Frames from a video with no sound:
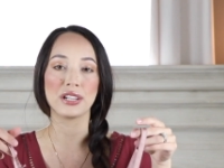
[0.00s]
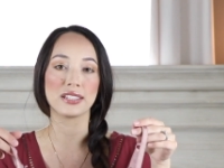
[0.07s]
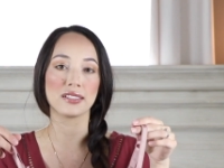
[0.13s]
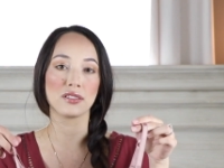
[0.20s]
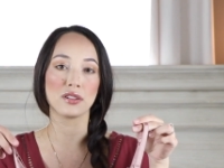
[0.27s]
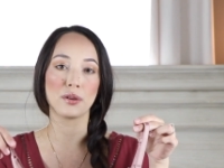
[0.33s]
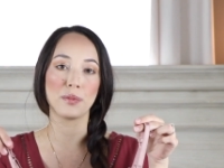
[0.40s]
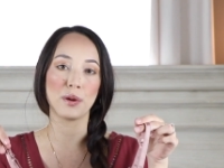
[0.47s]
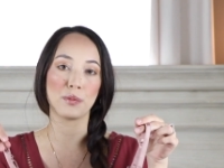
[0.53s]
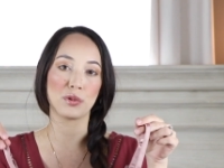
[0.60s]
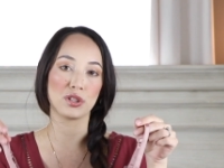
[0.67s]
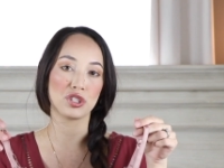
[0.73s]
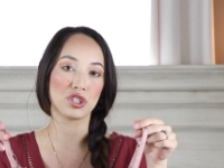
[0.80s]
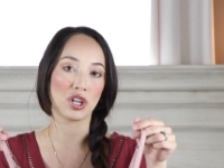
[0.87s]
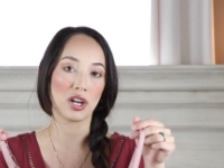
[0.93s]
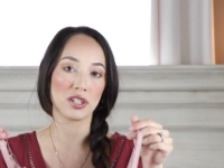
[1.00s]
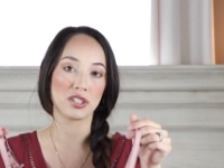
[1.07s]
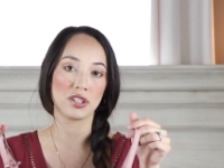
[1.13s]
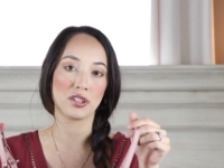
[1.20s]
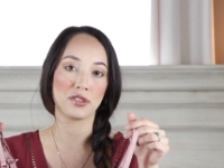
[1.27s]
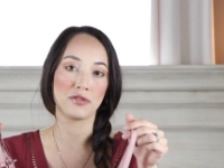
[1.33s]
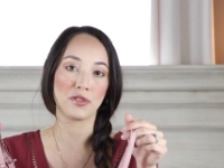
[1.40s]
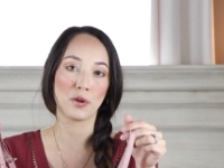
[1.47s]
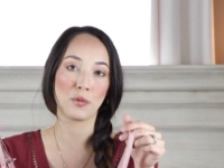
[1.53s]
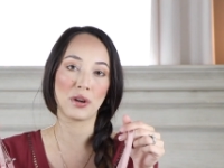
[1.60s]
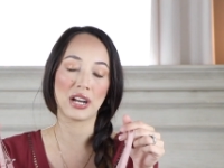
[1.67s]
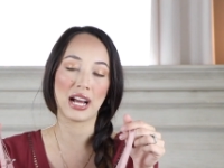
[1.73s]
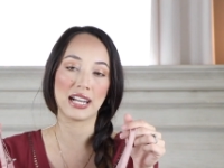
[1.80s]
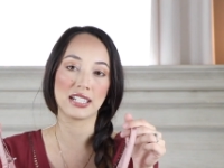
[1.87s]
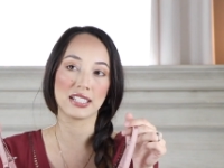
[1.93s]
It's a little bit more structured for
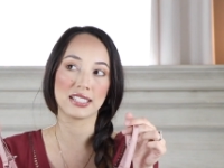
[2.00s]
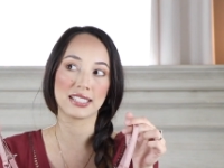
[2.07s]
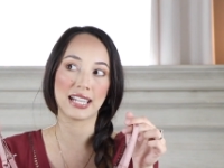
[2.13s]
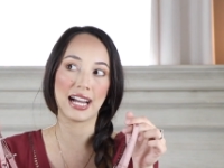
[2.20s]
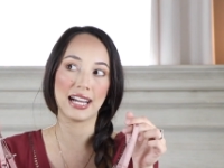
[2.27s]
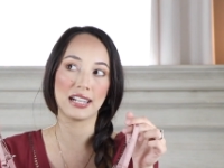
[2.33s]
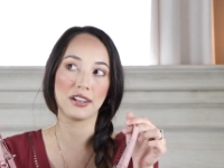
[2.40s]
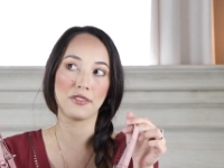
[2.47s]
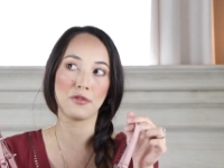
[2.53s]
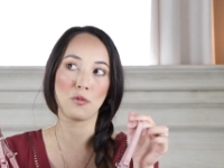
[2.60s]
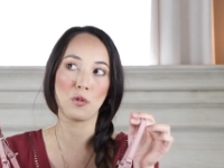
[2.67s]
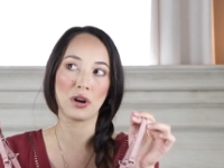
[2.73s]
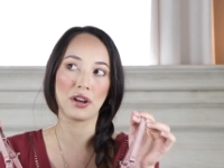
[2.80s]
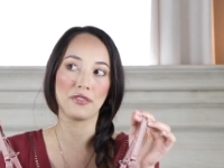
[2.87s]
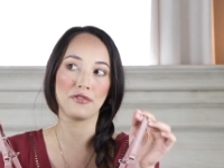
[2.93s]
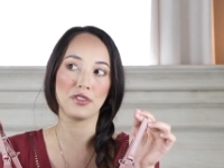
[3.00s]
when I just kind of want to